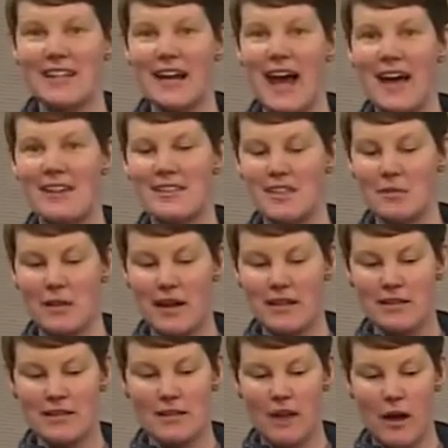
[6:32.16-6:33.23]
it has some
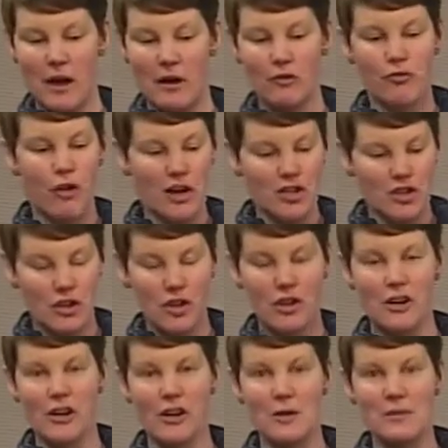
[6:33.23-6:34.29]
nice fresh
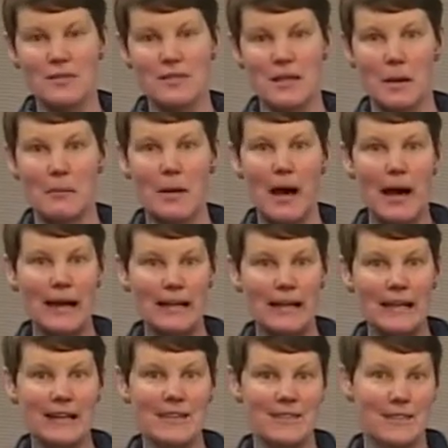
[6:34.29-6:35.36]
herbs, some
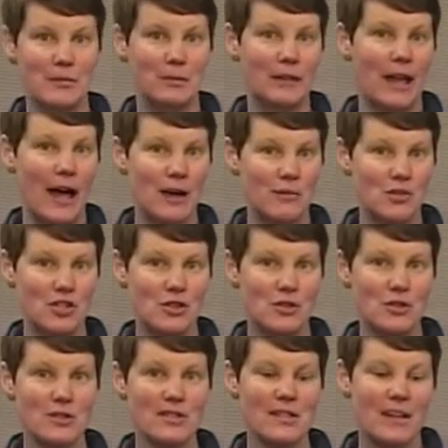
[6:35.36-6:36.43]
honey, some lime
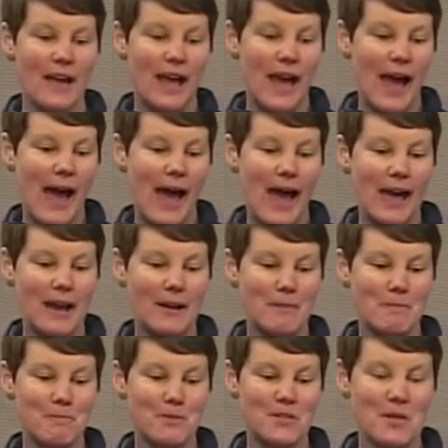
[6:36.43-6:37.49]
juice,
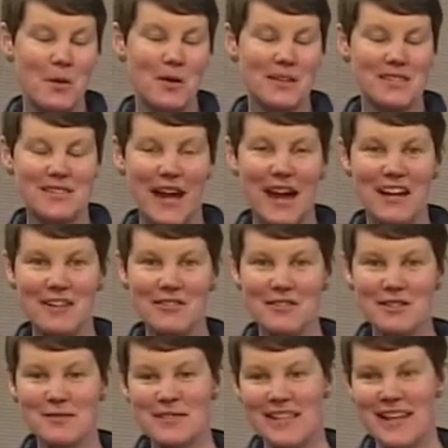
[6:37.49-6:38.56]
and so it's kind of
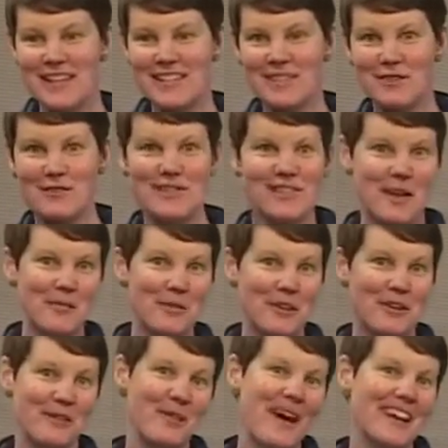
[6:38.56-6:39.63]
some taste of
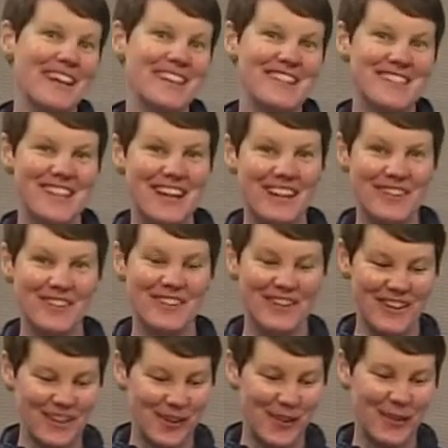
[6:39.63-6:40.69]
summer when it's getting
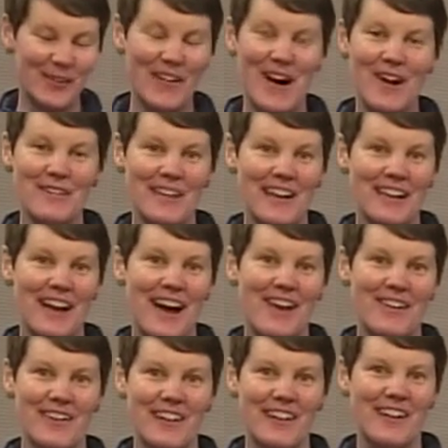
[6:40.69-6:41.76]
really cold out right
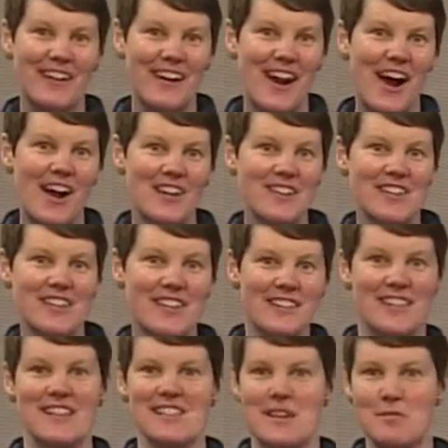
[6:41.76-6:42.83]
now and hard to think
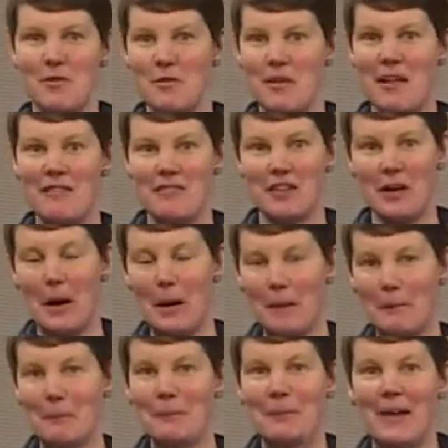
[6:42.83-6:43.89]
that summer will ever come.